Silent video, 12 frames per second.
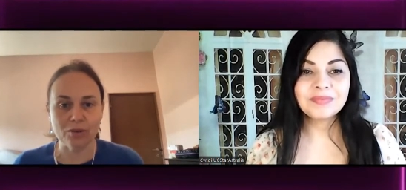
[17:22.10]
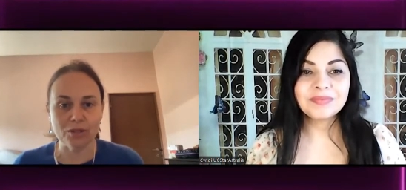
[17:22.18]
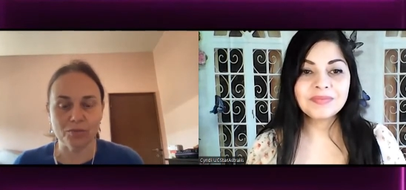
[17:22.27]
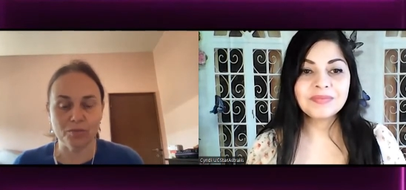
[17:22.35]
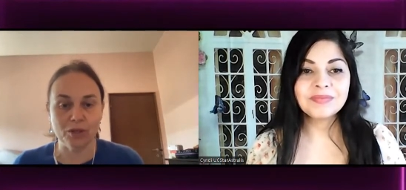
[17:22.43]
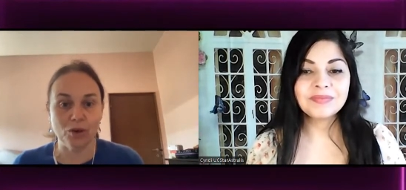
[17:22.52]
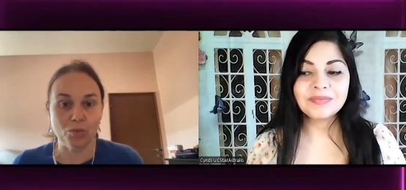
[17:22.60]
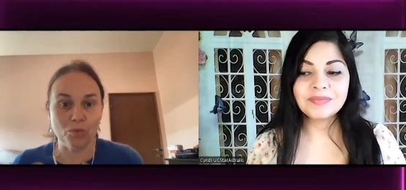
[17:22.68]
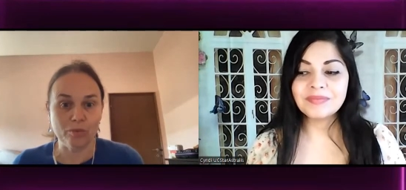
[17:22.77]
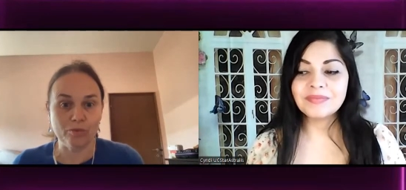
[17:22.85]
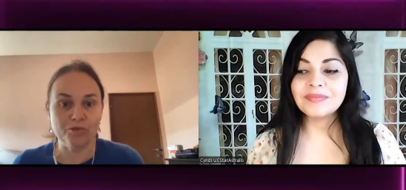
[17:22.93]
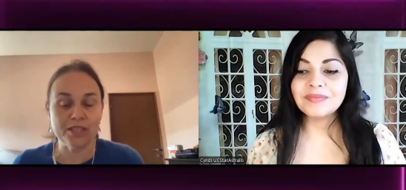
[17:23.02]
Speaker 1: to, you know,
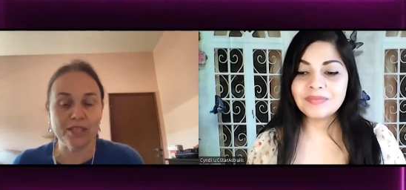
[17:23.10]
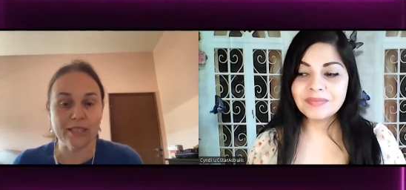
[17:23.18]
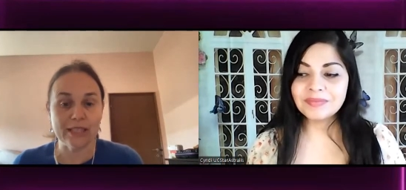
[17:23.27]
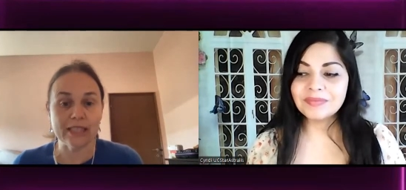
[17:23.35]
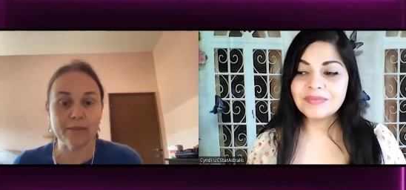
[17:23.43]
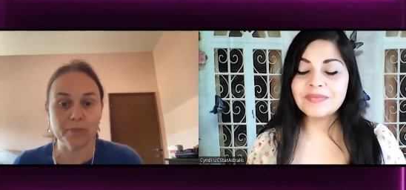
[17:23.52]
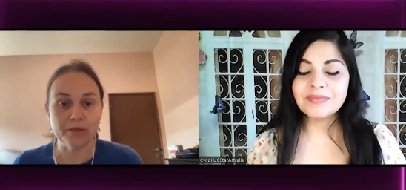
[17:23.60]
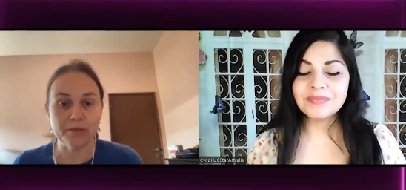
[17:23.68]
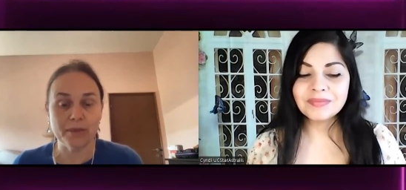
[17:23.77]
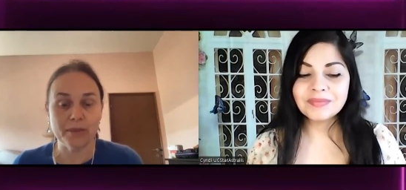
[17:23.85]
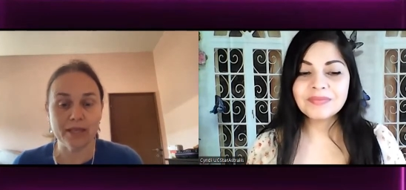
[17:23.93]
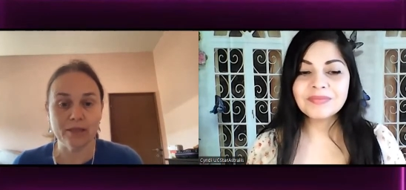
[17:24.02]
visiting the
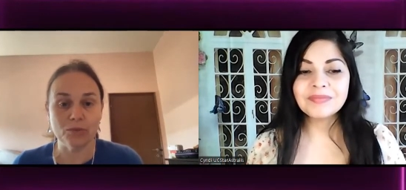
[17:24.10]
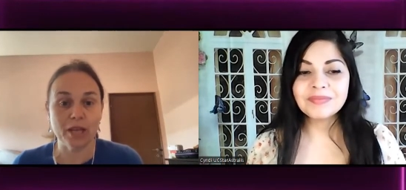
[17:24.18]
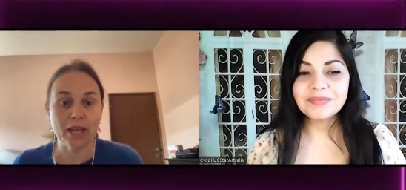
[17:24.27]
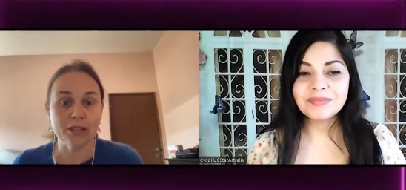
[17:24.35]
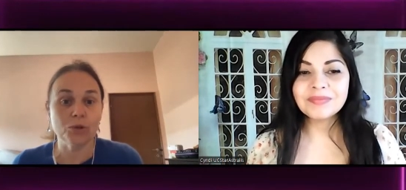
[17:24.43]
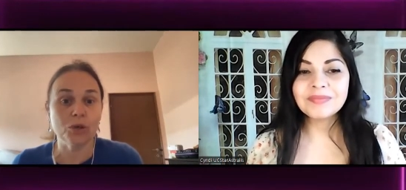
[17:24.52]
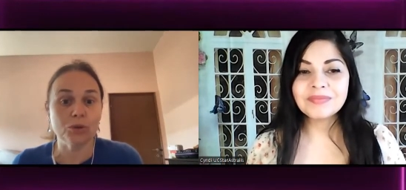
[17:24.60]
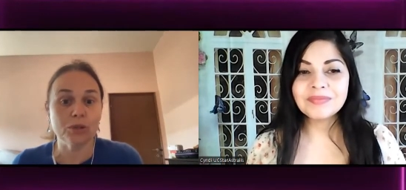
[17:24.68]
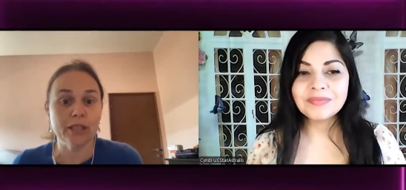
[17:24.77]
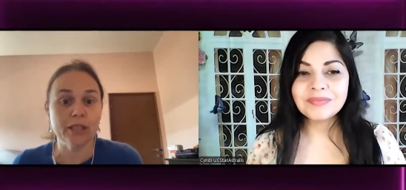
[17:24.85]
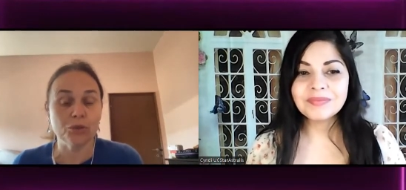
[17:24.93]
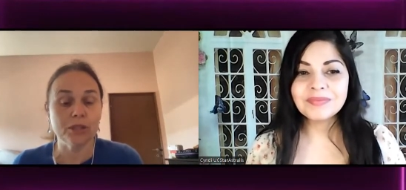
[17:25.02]
pyramid. We had to go to
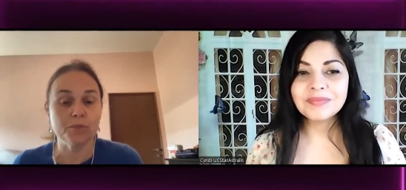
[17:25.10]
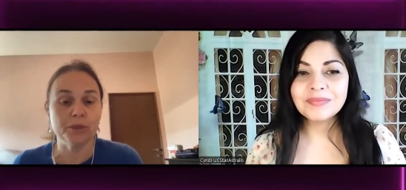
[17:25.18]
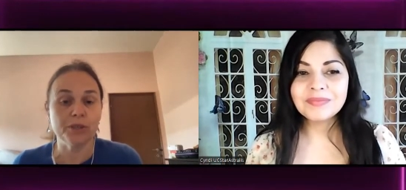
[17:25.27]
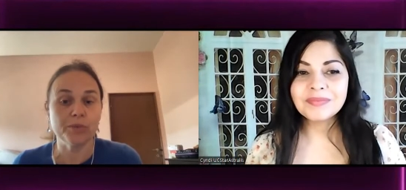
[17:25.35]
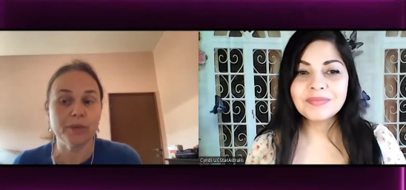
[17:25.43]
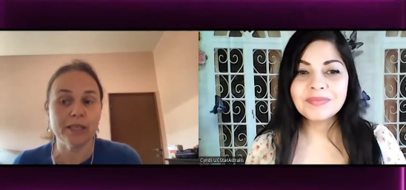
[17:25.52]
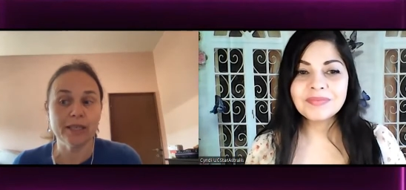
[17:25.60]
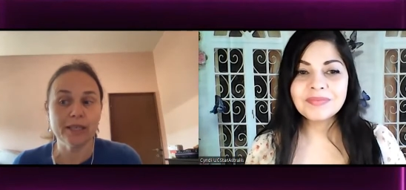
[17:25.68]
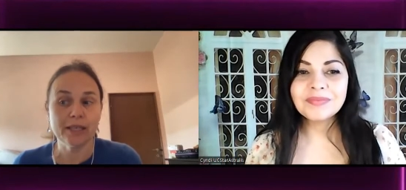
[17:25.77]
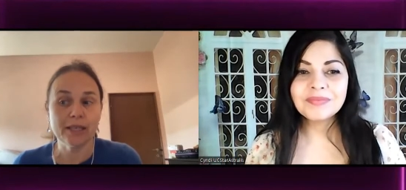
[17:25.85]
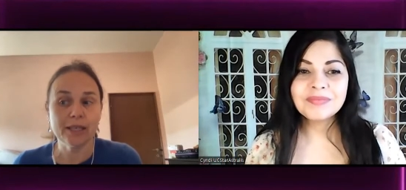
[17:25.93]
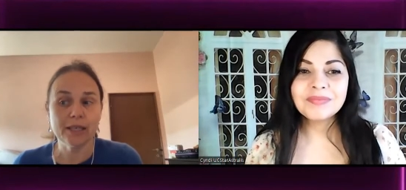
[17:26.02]
into the pyramid
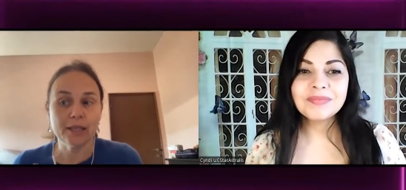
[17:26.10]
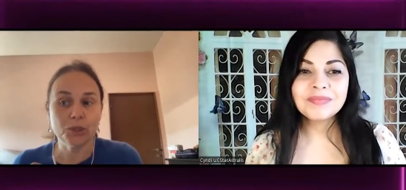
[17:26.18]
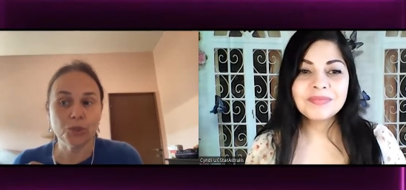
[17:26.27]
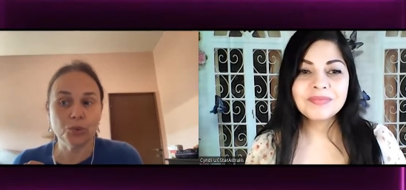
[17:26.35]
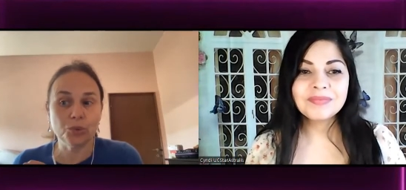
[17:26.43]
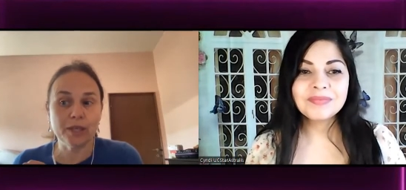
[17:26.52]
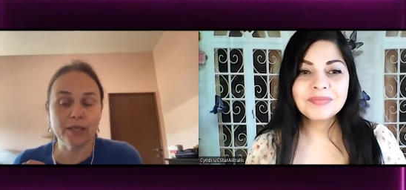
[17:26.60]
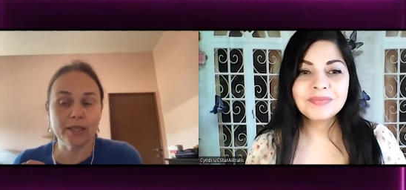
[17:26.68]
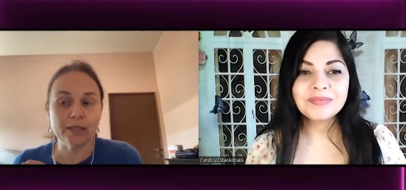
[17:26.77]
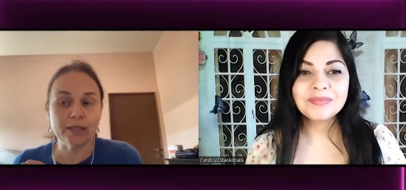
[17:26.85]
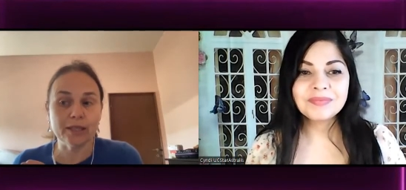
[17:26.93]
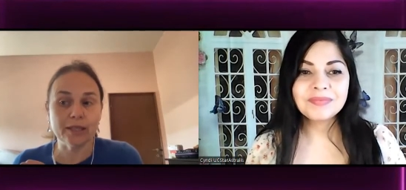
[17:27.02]
during
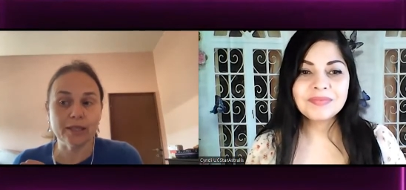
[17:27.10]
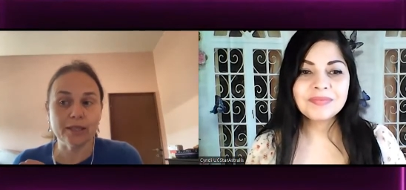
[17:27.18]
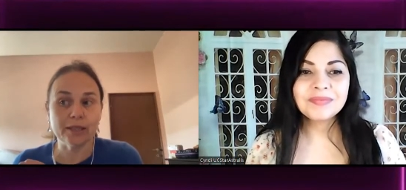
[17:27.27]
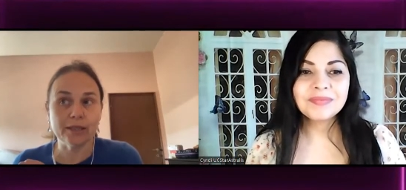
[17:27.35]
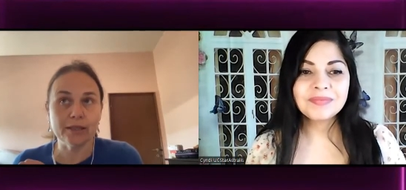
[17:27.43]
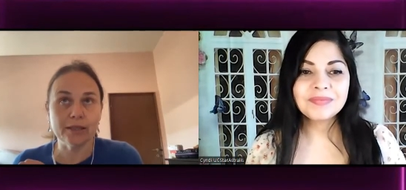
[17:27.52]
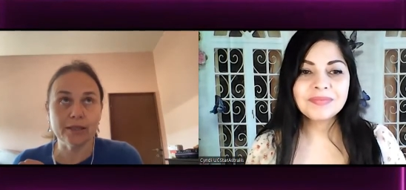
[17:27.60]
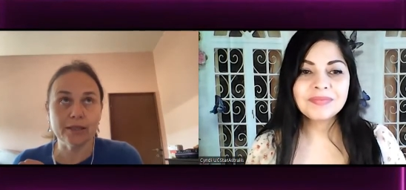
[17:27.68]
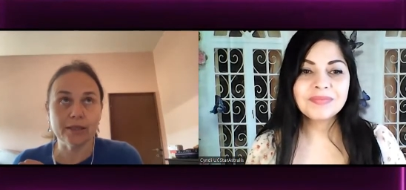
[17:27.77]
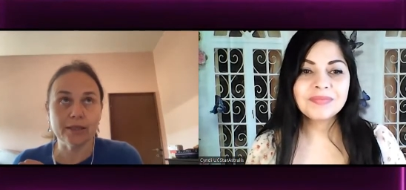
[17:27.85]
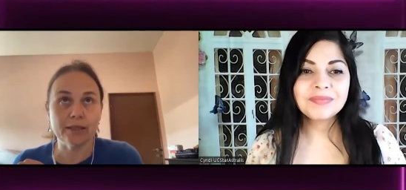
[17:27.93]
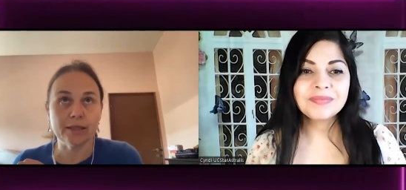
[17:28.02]
the
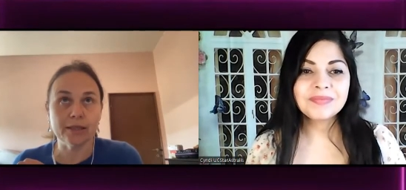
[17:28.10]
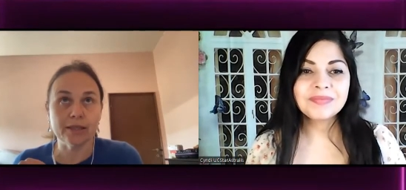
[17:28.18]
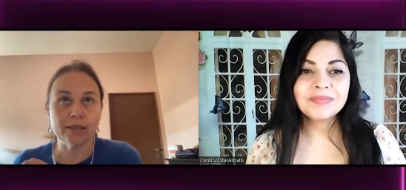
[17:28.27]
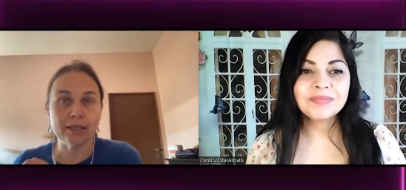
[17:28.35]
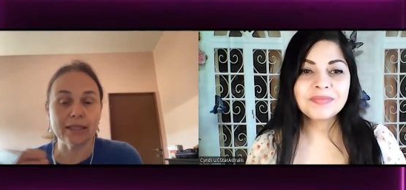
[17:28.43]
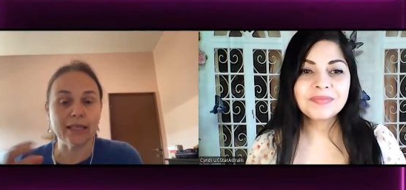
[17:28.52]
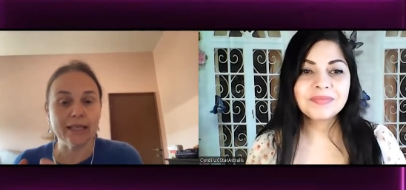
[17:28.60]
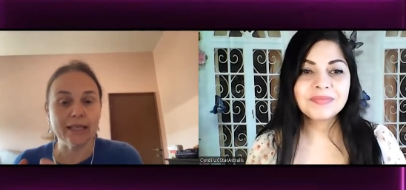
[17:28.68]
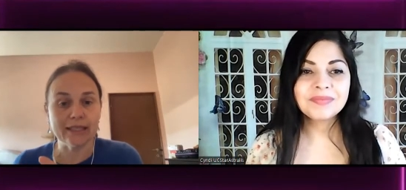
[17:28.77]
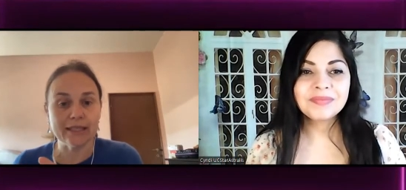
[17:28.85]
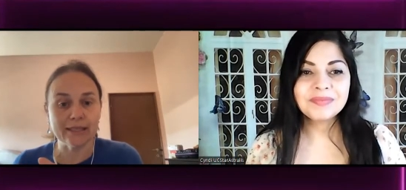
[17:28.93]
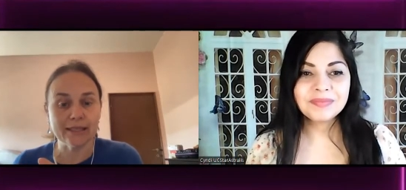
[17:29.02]
uh,
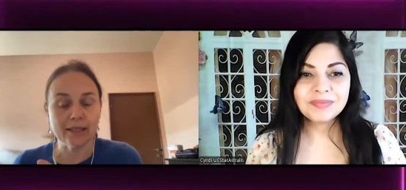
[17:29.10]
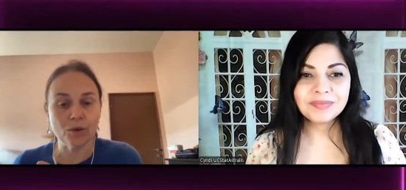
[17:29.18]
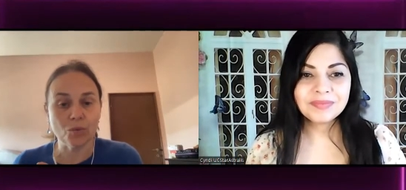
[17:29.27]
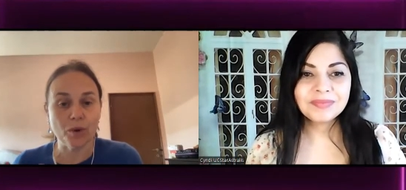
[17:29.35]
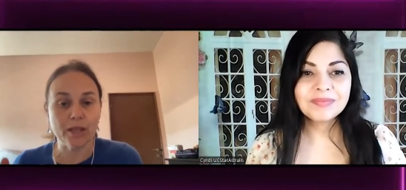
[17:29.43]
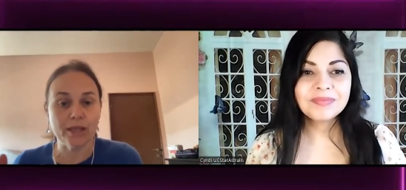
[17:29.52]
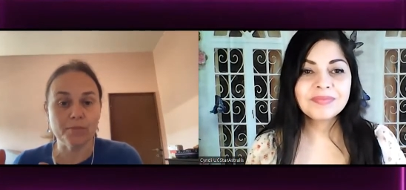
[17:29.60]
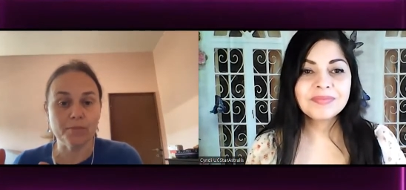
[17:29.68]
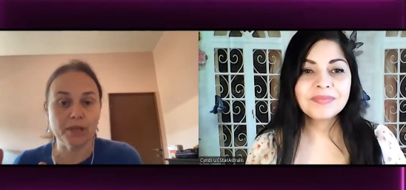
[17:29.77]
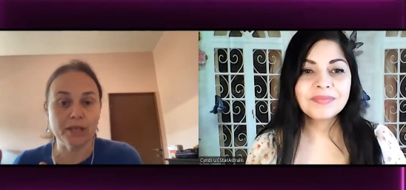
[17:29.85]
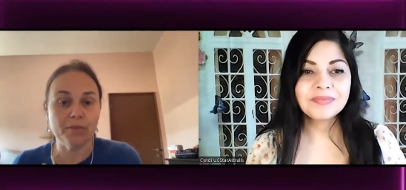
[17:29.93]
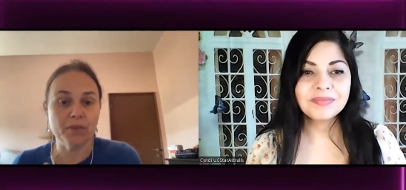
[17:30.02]
night when the
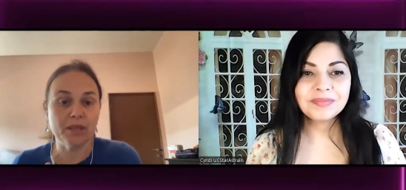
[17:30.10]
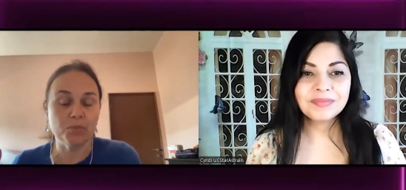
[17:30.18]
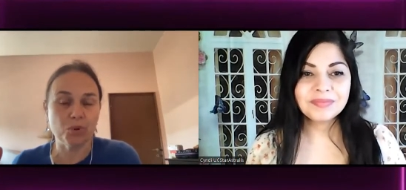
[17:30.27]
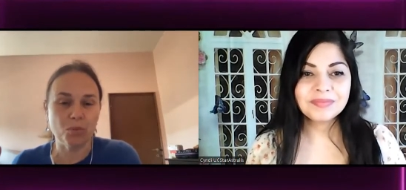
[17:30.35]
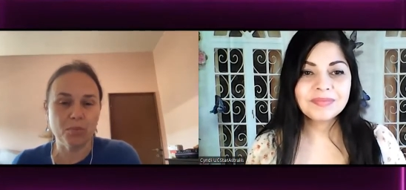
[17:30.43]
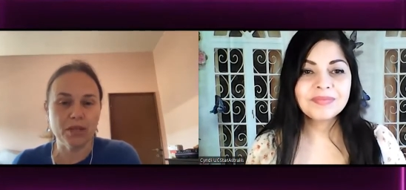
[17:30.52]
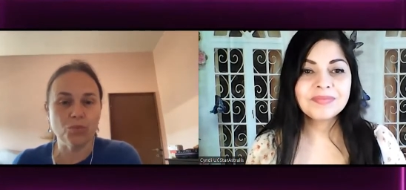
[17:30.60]
pyramid probably